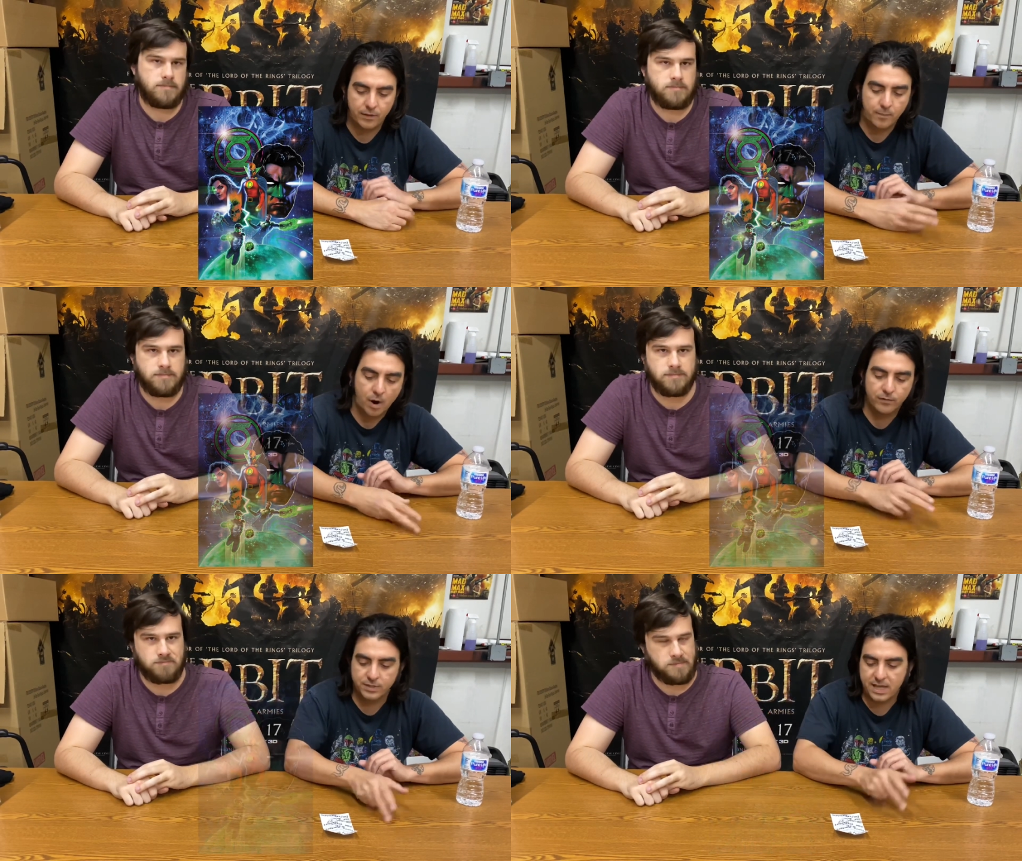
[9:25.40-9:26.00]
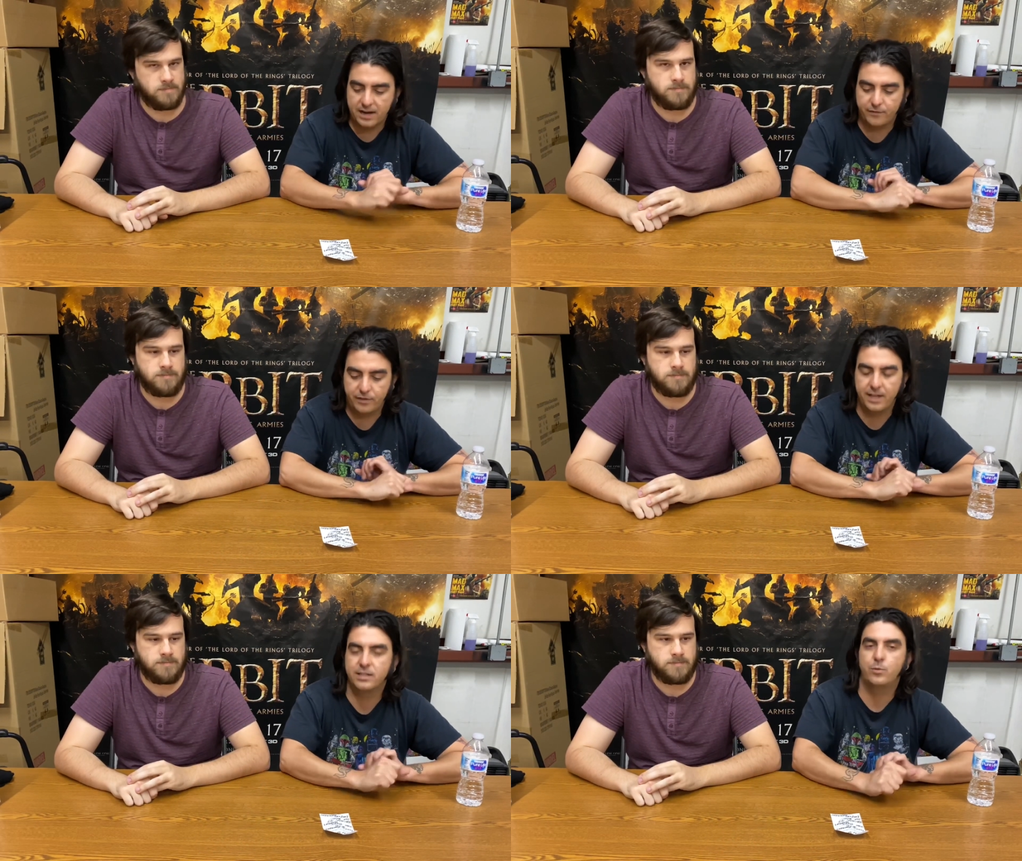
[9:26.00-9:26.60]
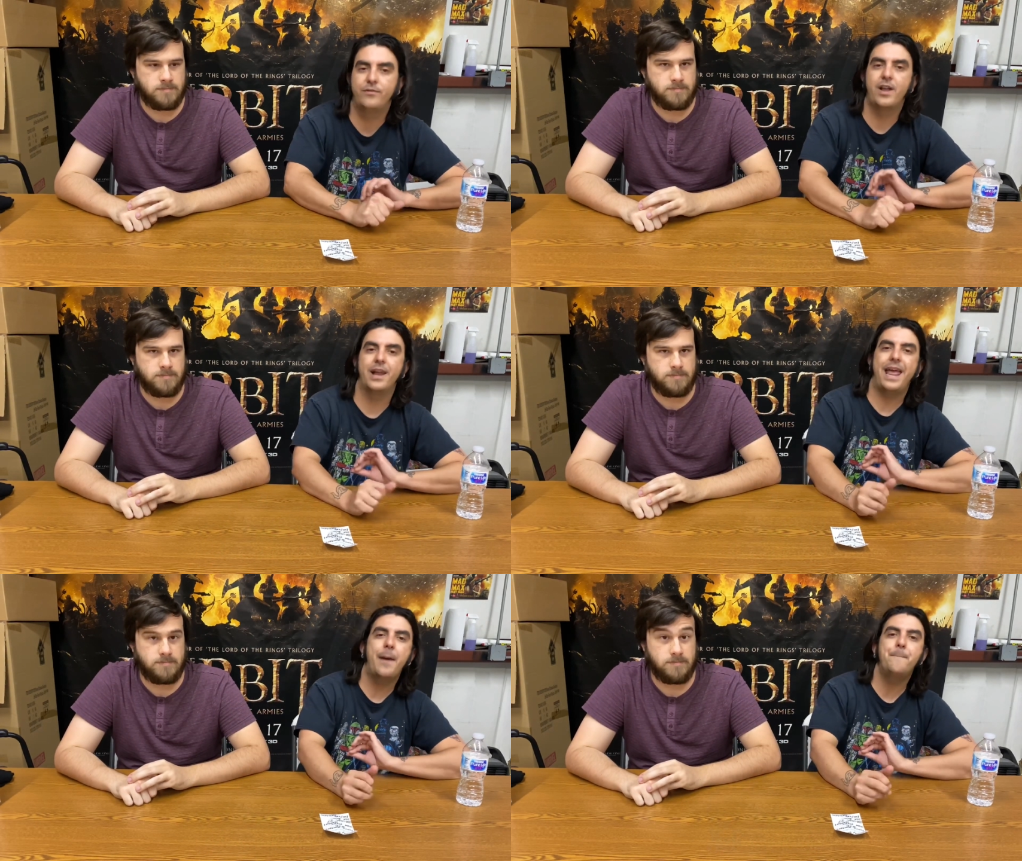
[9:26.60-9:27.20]
Speaker 1: Marvel side of things, we've got
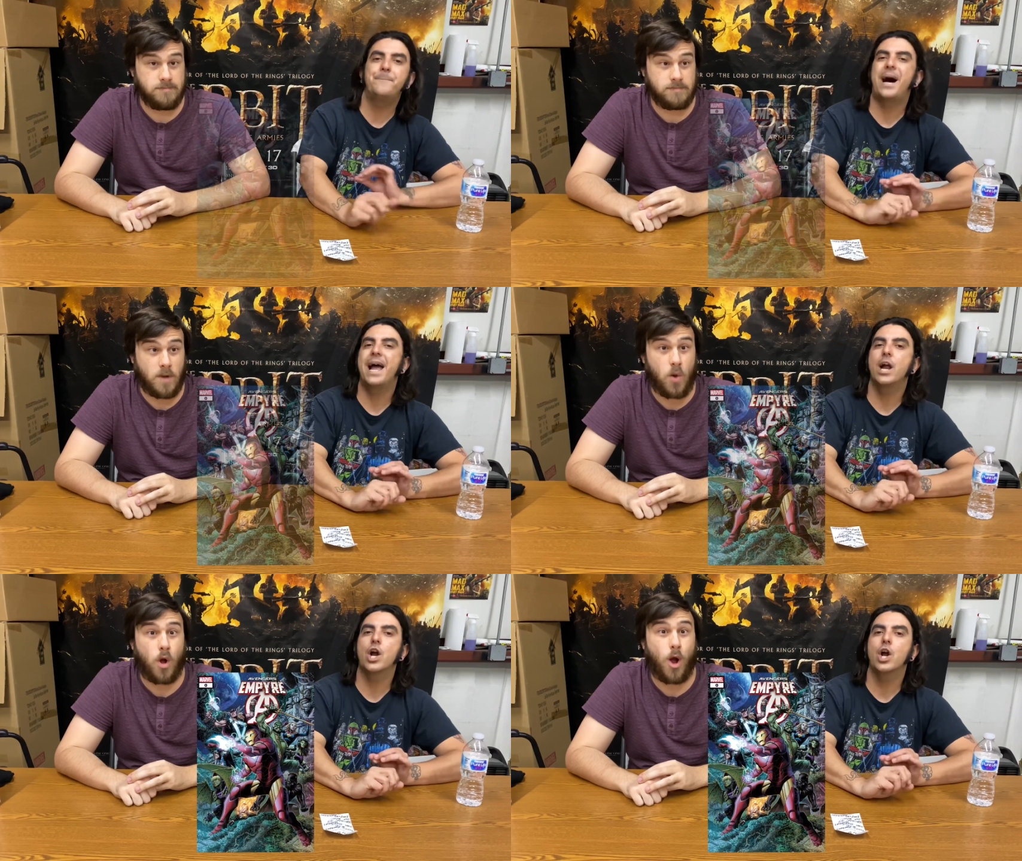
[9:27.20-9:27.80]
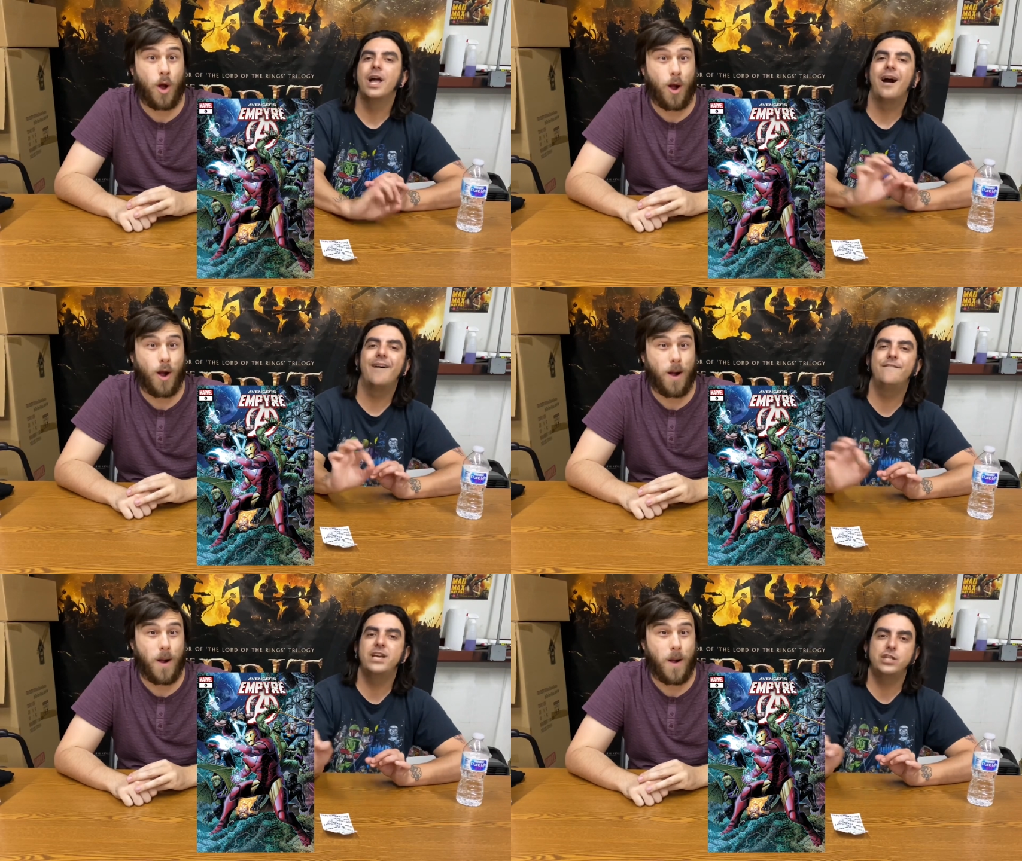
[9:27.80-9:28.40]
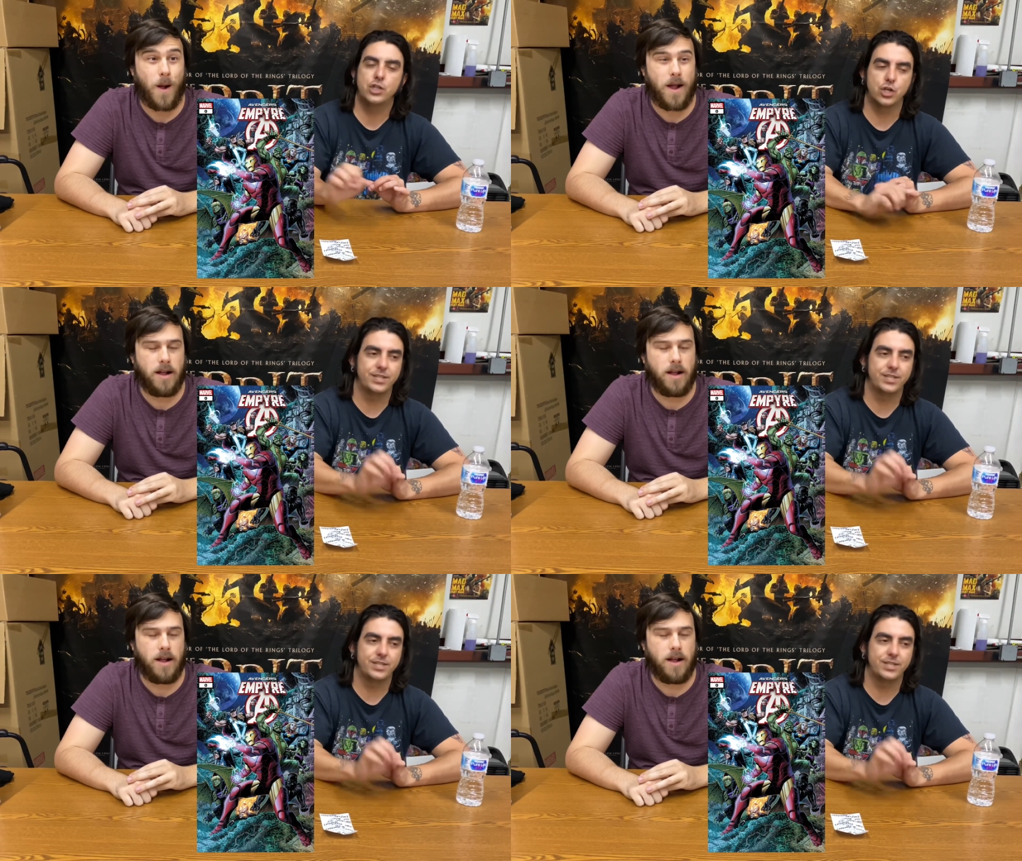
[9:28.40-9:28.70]
Empyre Avengers,